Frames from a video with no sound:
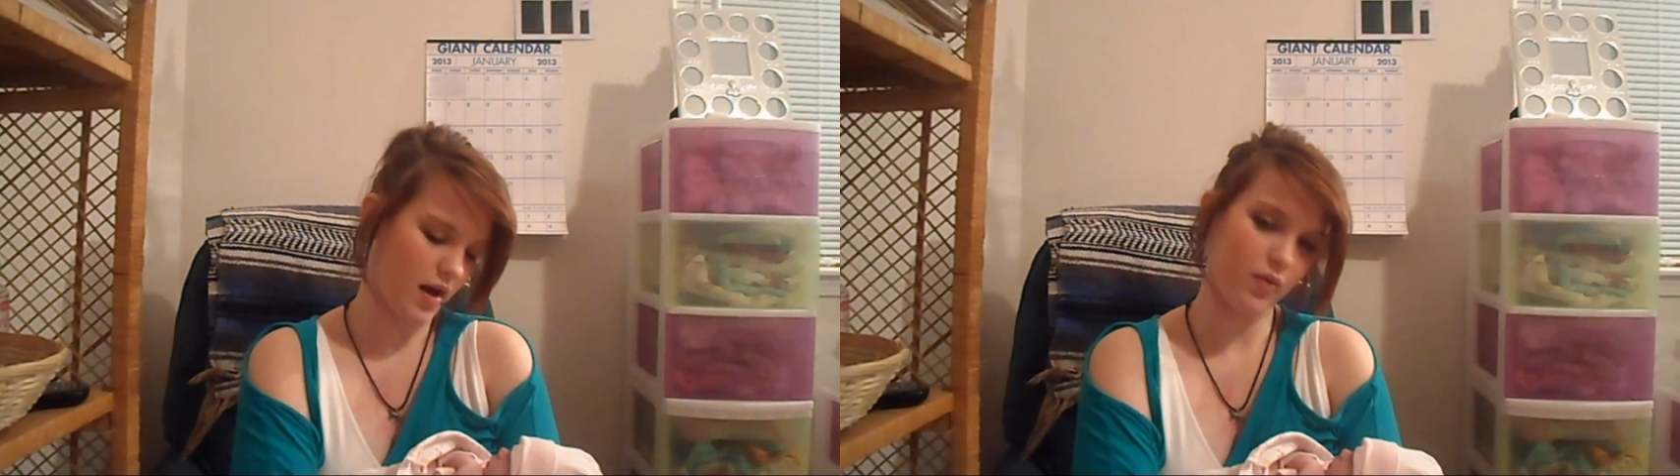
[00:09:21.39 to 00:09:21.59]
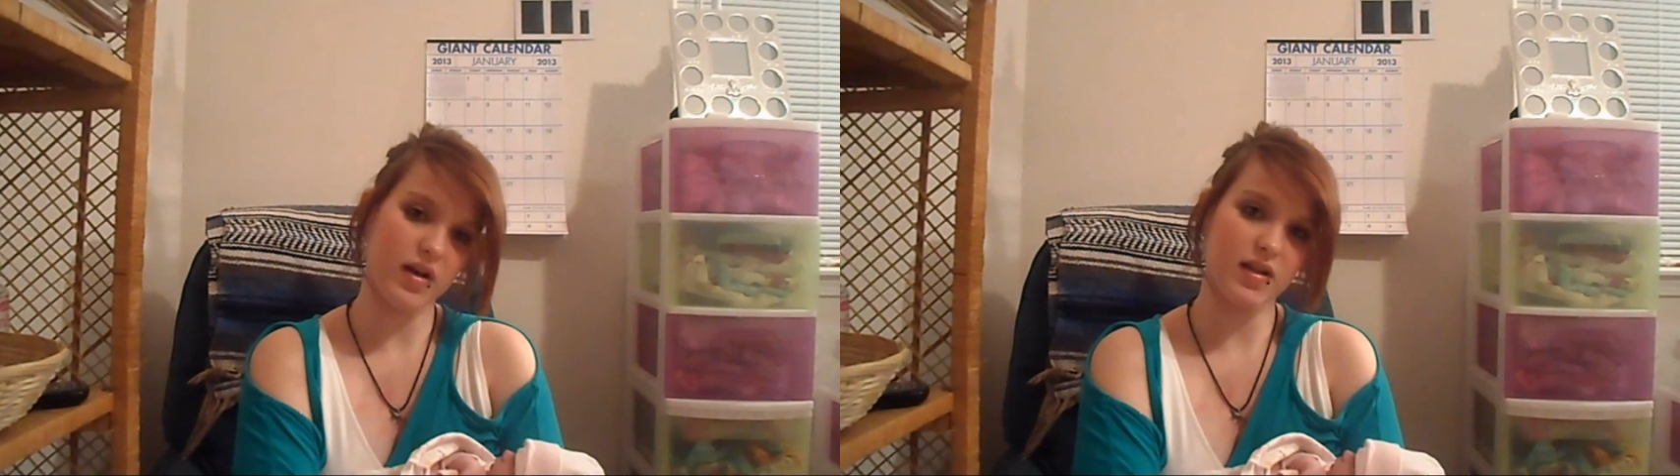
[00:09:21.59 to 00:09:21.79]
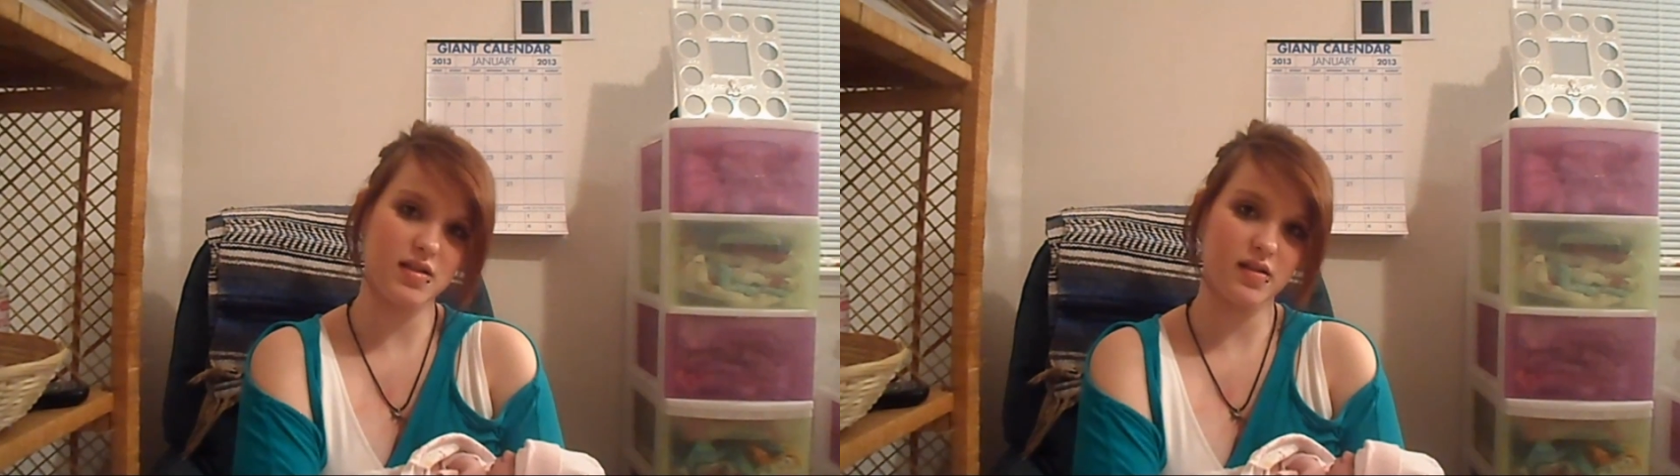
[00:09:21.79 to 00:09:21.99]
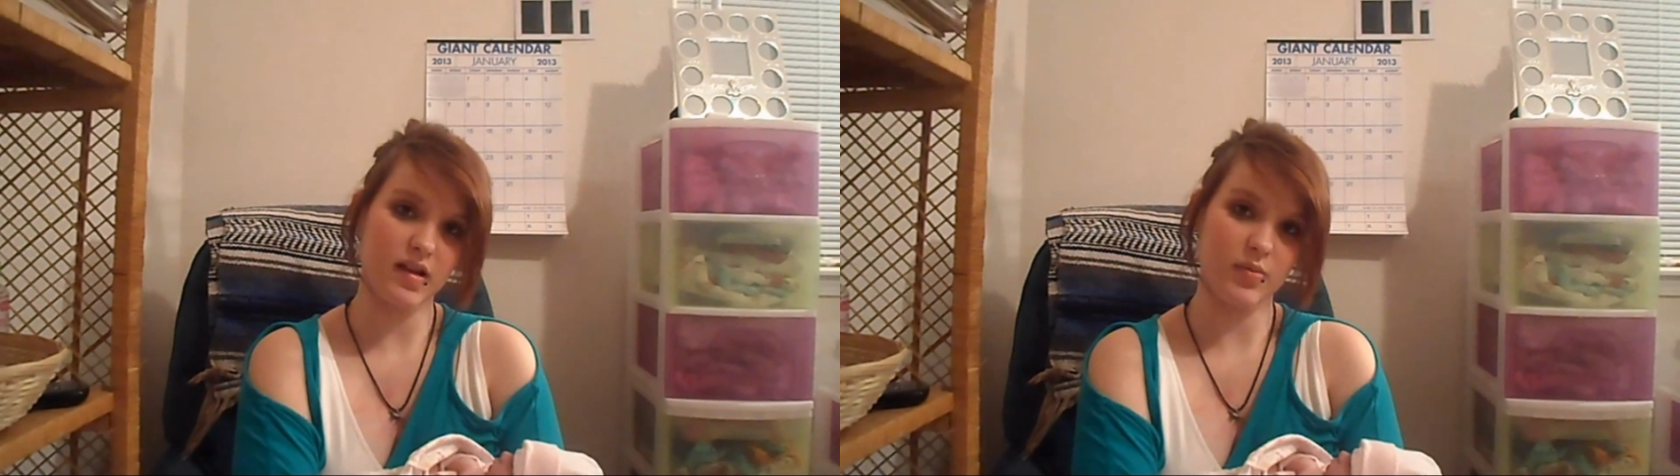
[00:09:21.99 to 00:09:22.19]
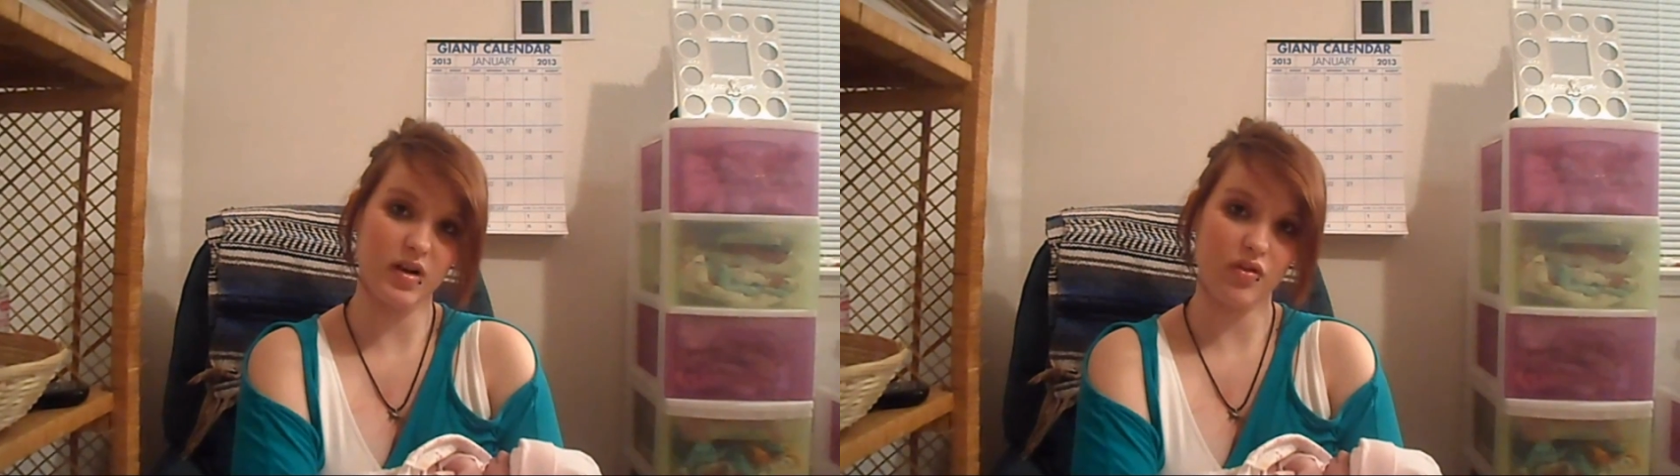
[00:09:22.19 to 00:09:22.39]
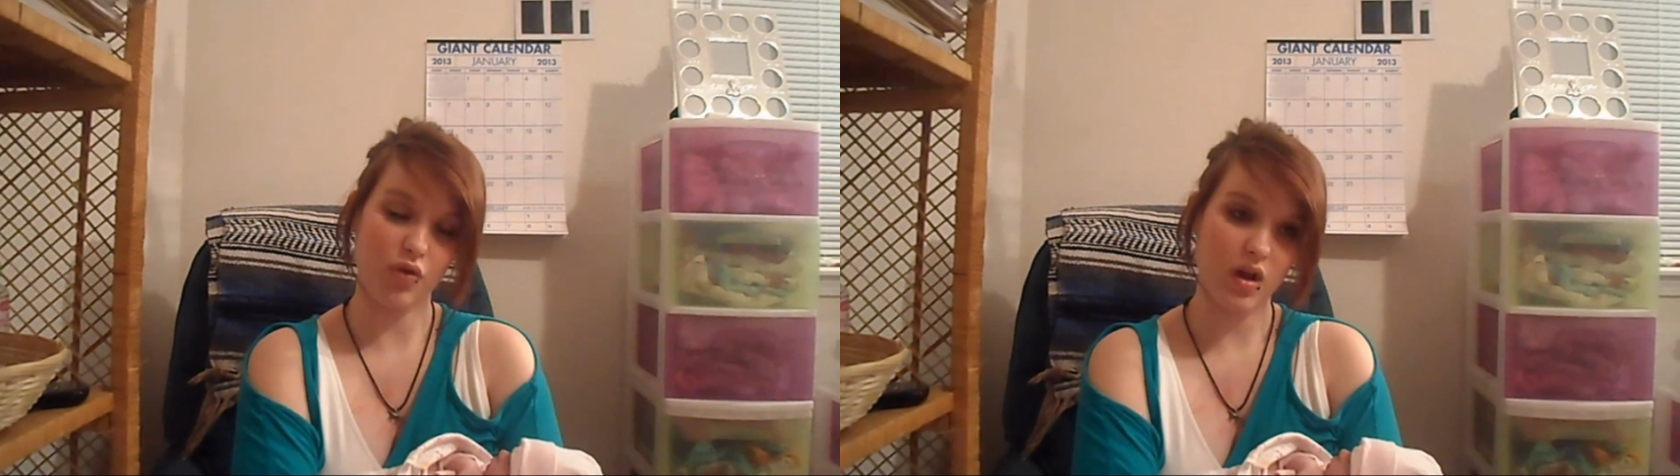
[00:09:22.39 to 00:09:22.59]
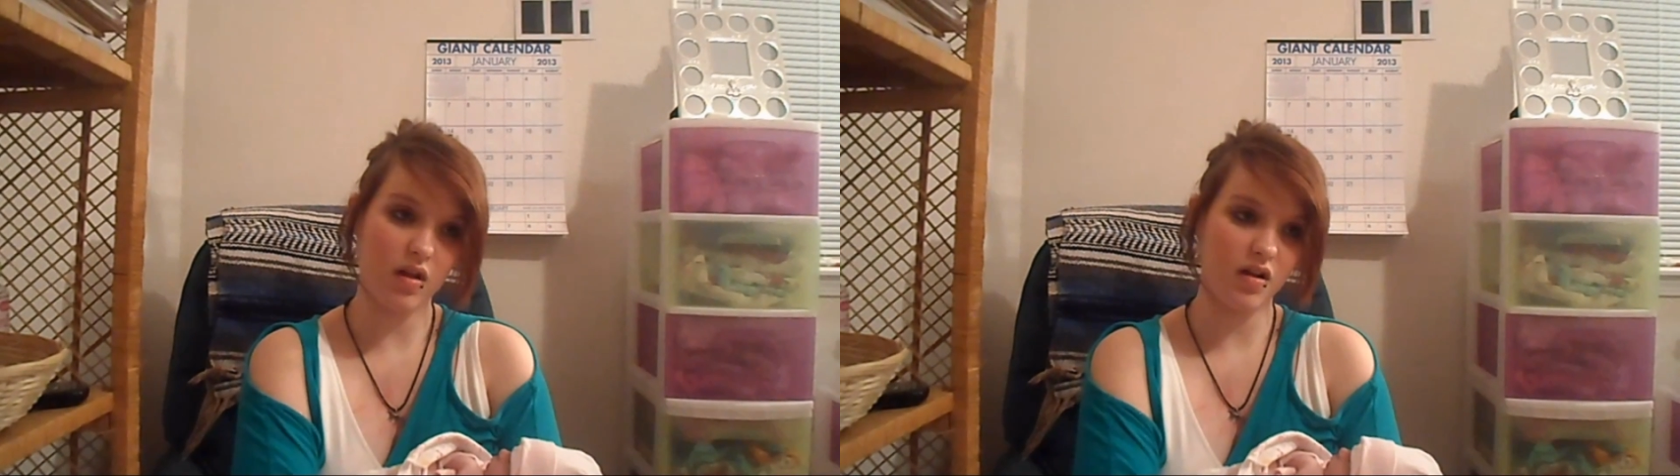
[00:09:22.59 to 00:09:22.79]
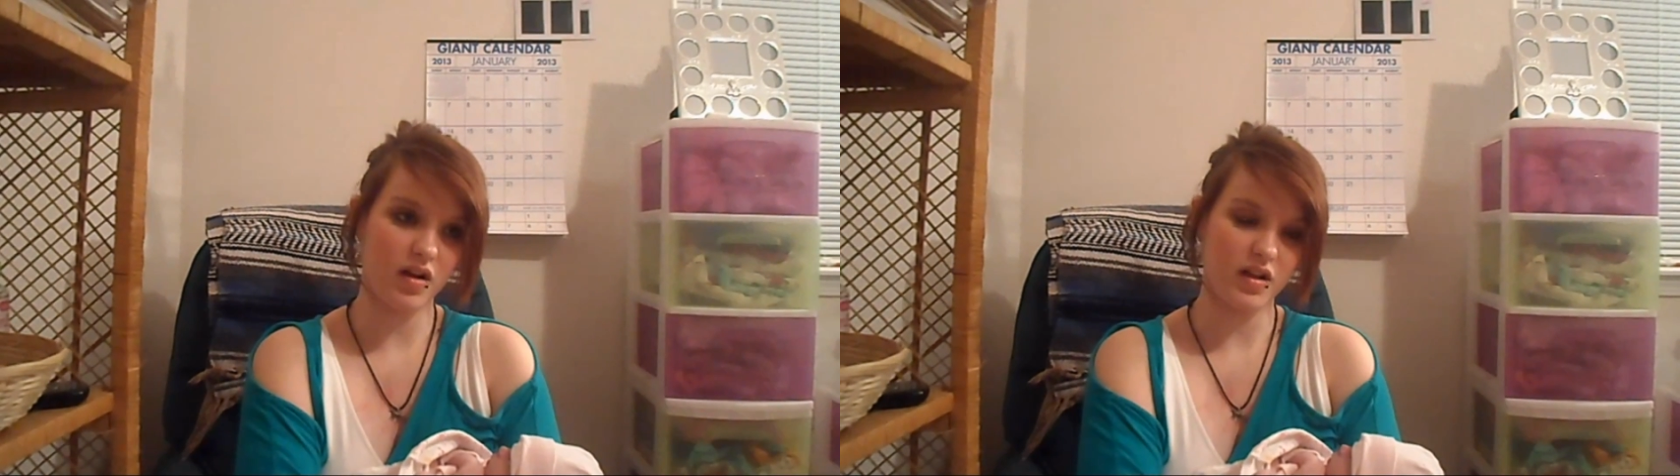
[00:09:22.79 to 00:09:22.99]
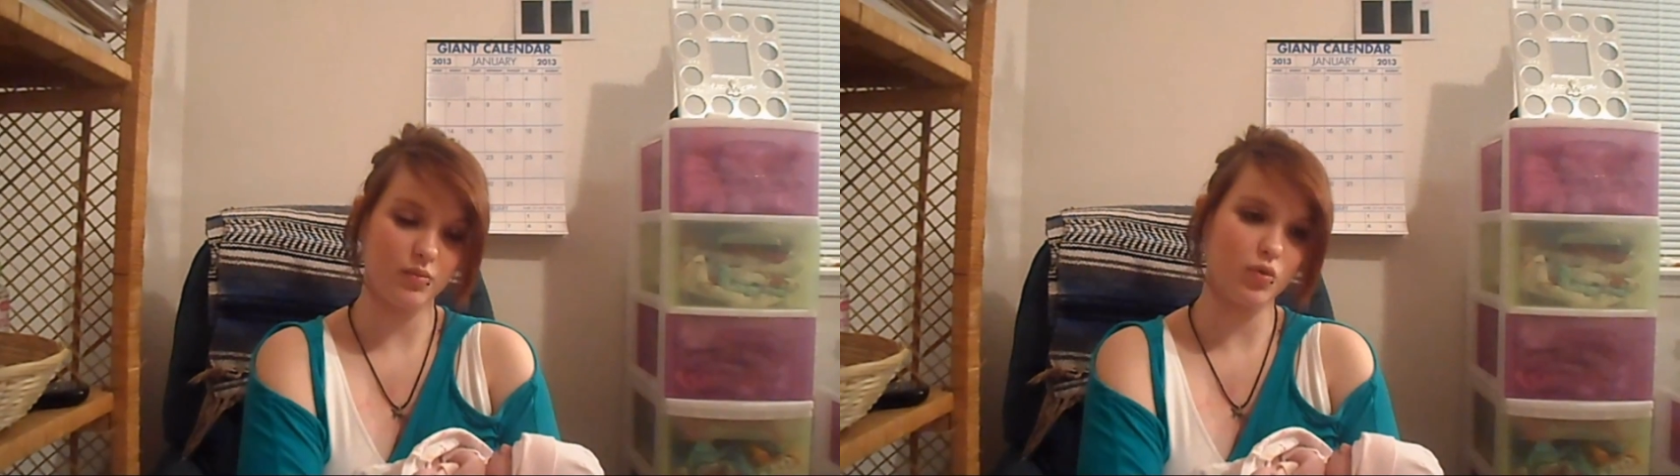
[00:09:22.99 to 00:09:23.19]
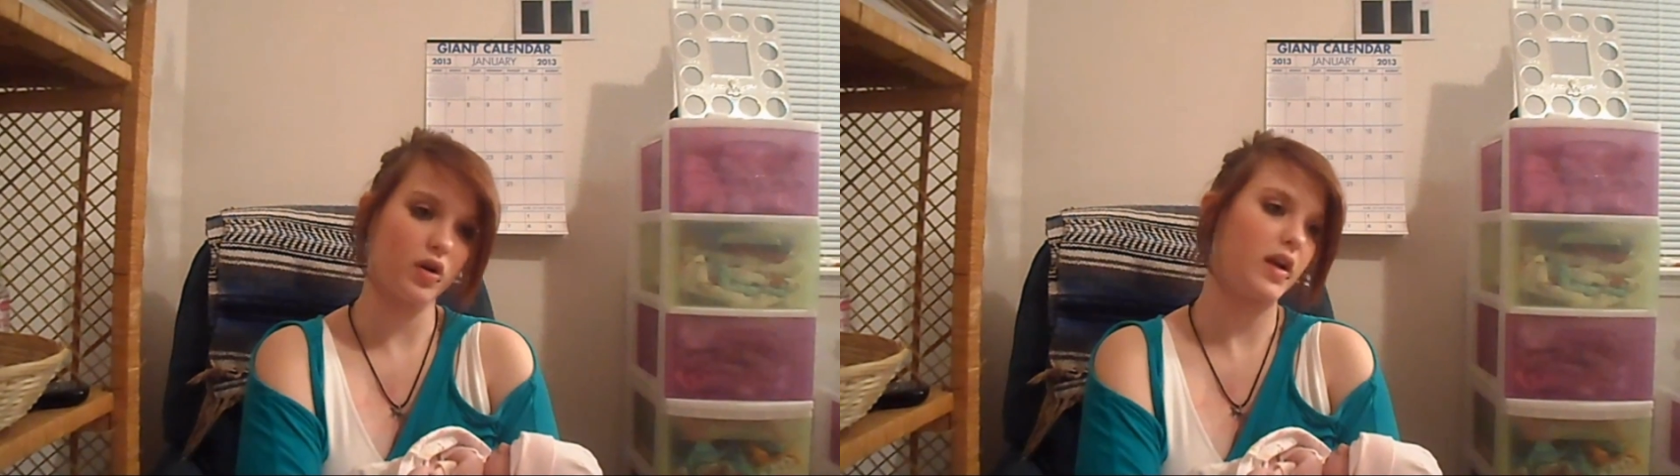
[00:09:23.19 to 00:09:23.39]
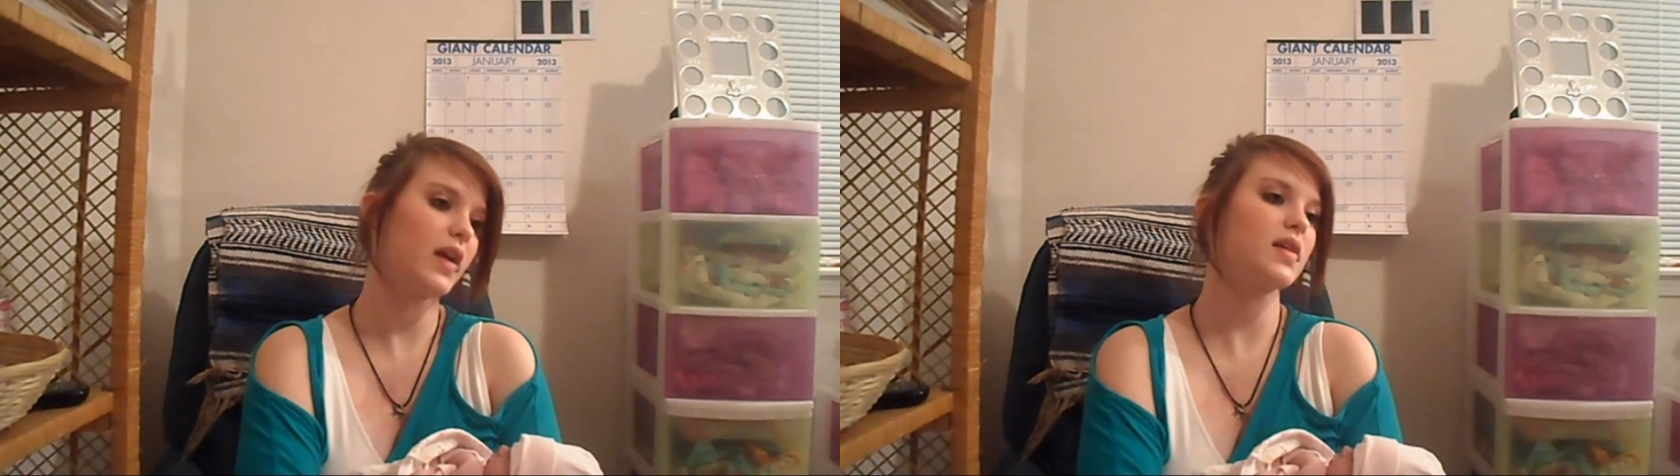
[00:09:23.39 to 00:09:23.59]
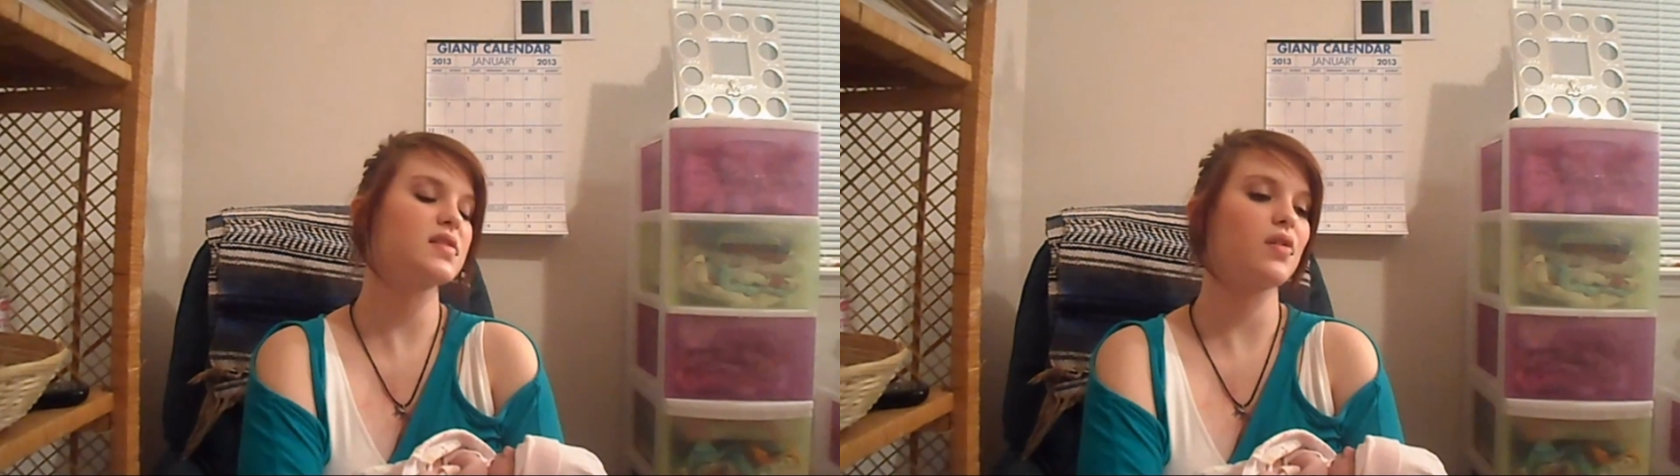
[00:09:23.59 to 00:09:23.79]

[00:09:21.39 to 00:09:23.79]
I went into labor at 3 o'clock in the morning.